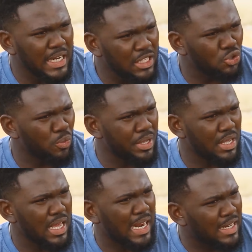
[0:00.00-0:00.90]
needs to
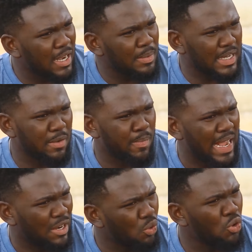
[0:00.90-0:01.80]
be adopted by an